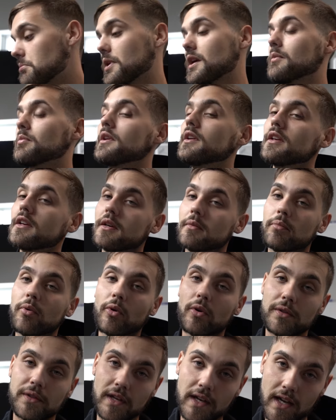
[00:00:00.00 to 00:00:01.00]
maybe he could
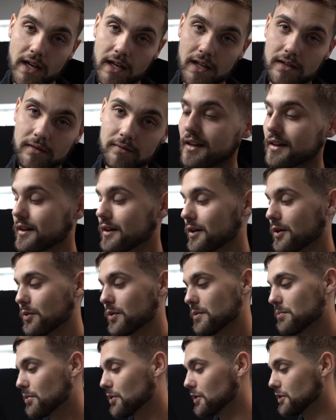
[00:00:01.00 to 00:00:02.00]
port the head. And you know, we
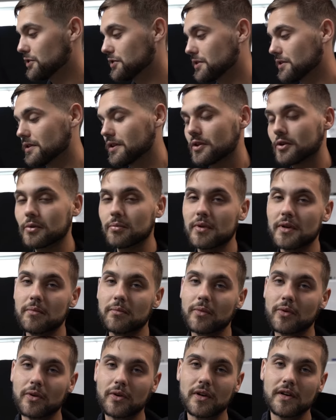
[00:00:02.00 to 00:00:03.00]
pushed a little bit
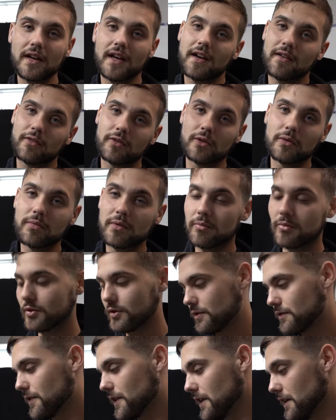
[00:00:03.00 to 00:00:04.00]
more and have a little bit more
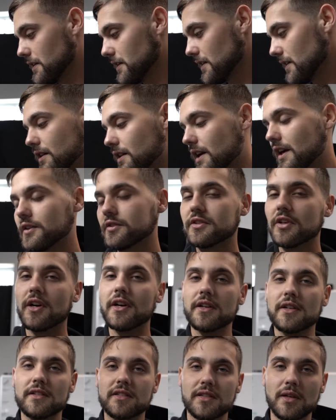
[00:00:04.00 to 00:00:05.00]
fun. Then I was
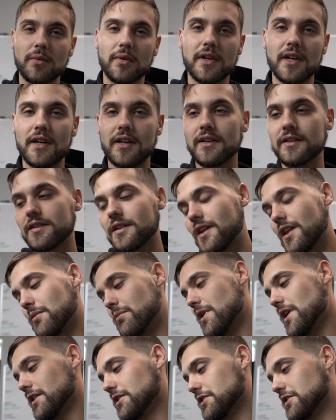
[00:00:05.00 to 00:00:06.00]
talking to someone else and they
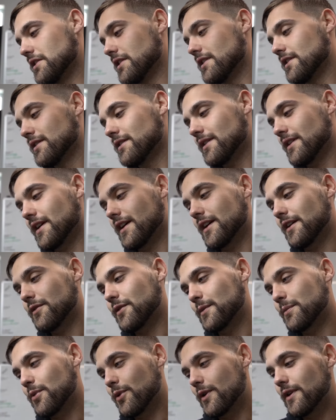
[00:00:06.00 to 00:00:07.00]
mentioned, like if
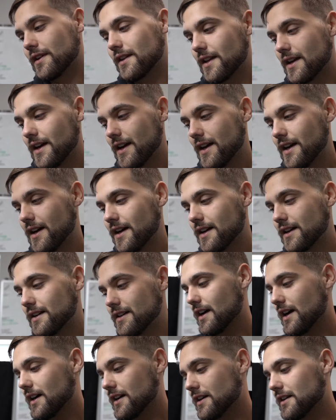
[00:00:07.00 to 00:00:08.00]
you're porting the head,
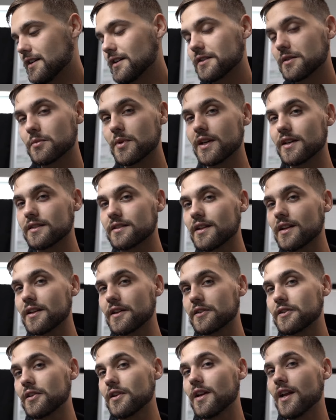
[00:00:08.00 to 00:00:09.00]
kind of doesn't make
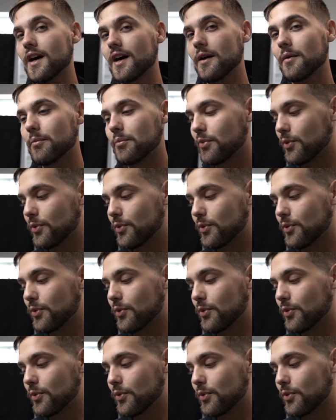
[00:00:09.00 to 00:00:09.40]
sense to not